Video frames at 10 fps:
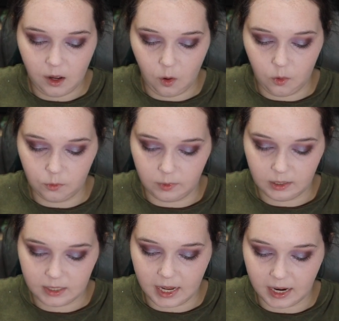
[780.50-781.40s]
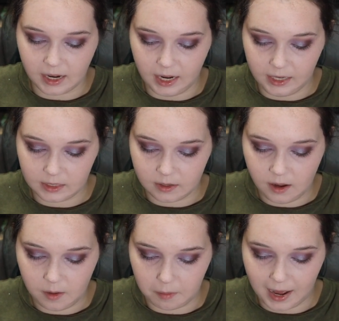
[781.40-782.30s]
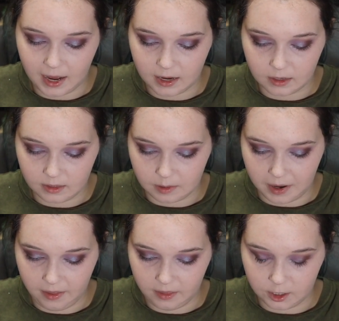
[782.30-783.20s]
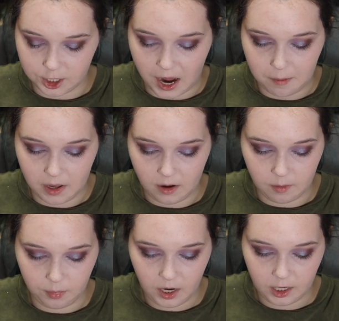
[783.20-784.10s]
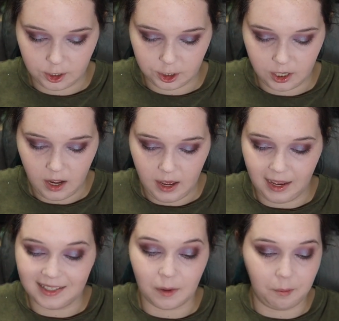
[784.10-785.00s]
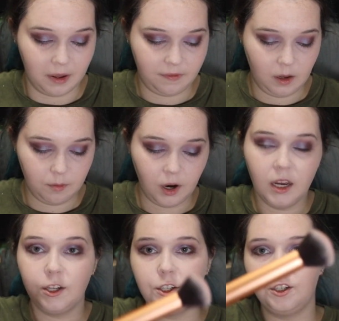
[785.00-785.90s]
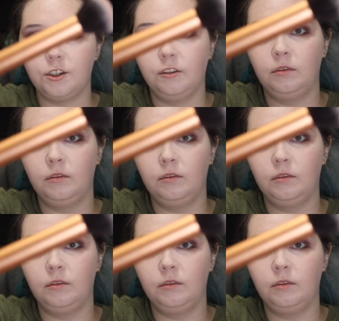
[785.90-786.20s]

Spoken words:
old Real Techniques by Samantha Chapman brush. It's a buffing brush.